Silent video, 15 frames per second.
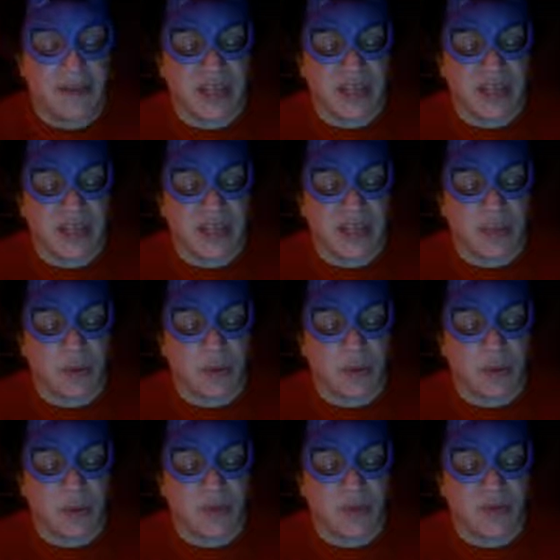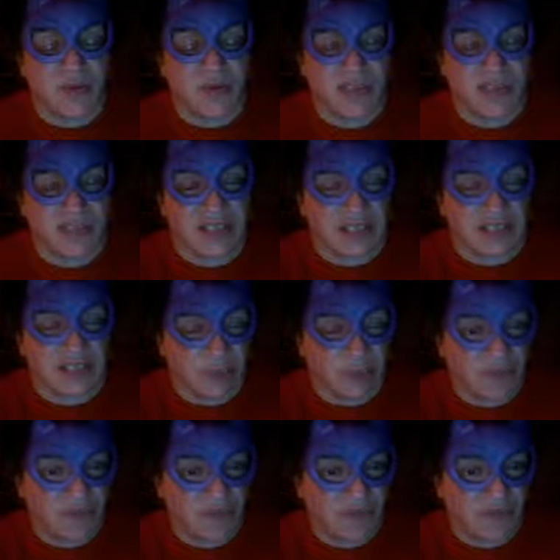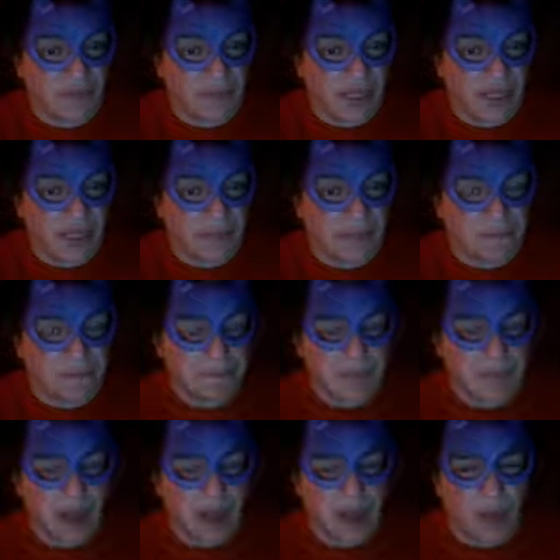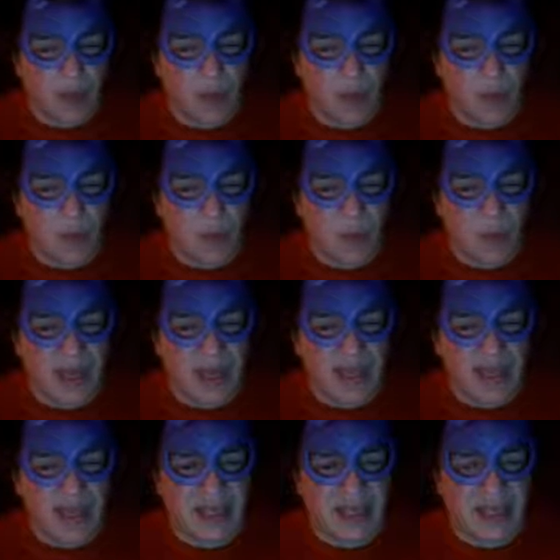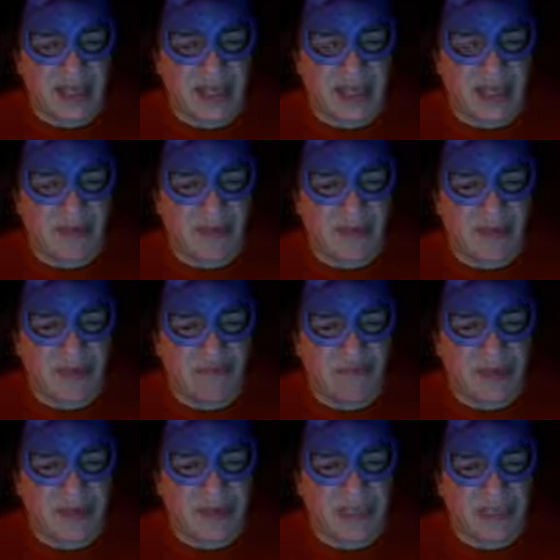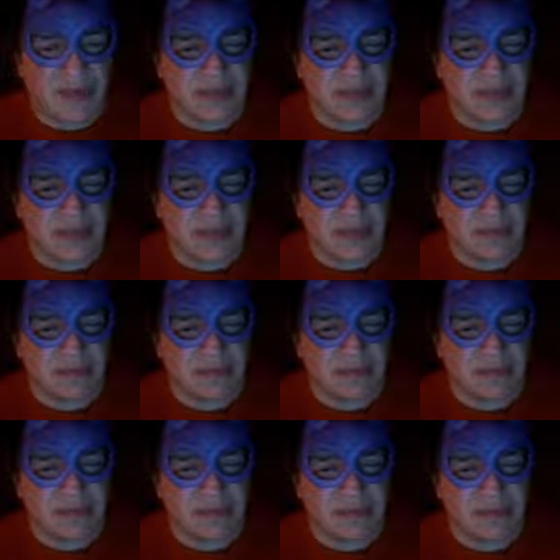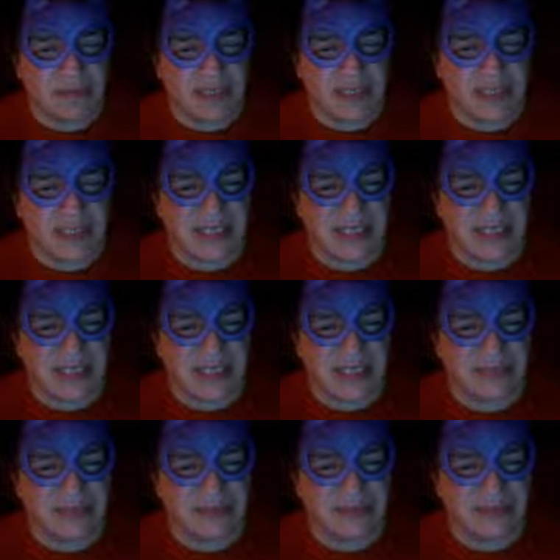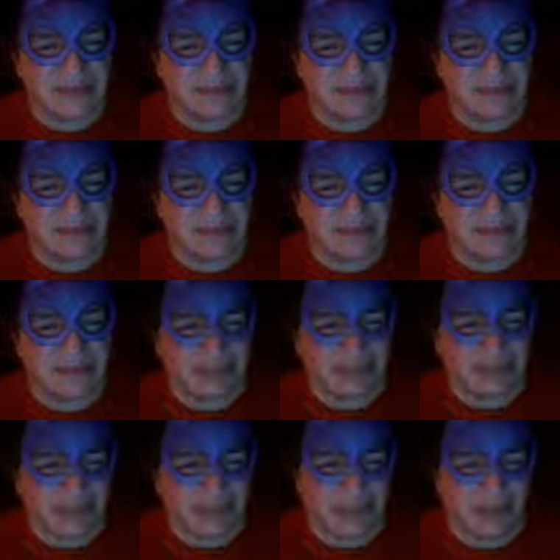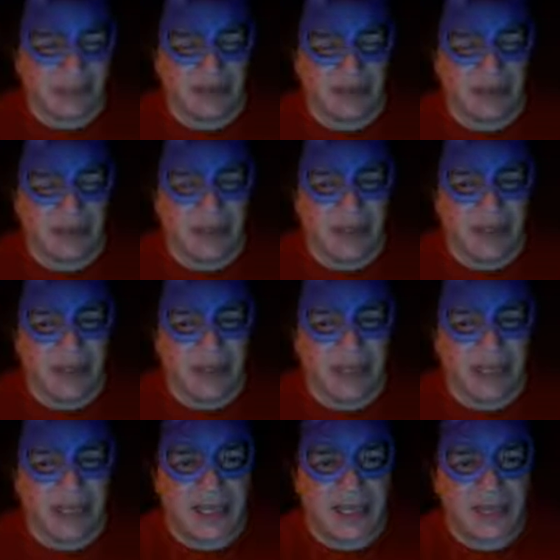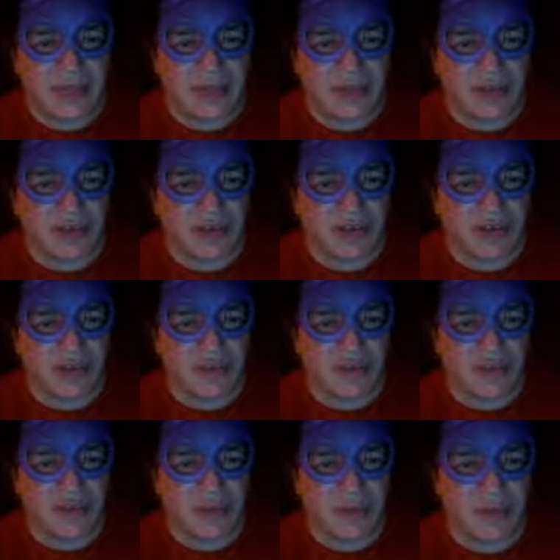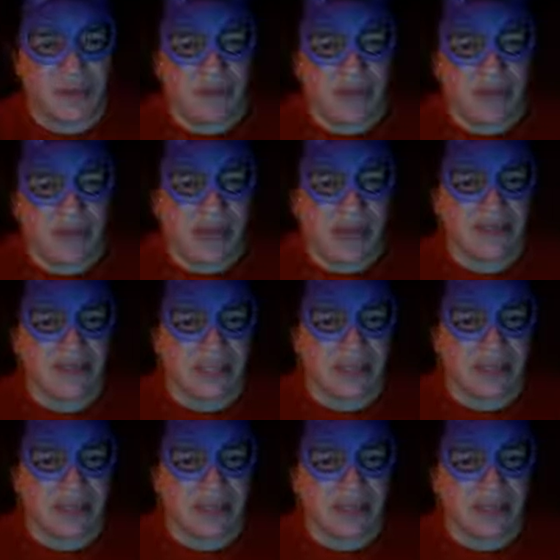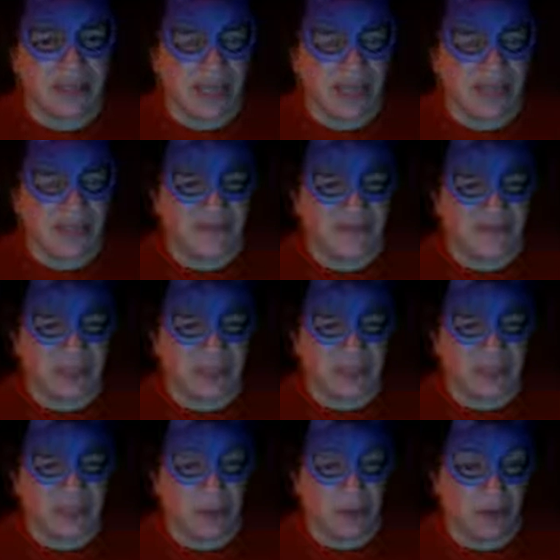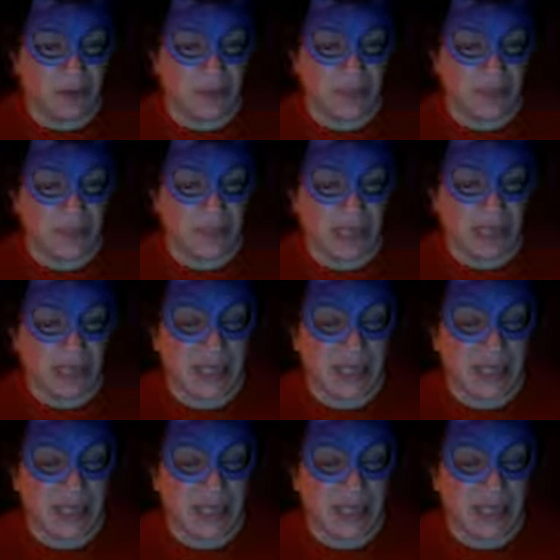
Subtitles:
The things that did work for me, why everybody so disliked Isabella, it's because she hung around with Macavity, and Macavity was a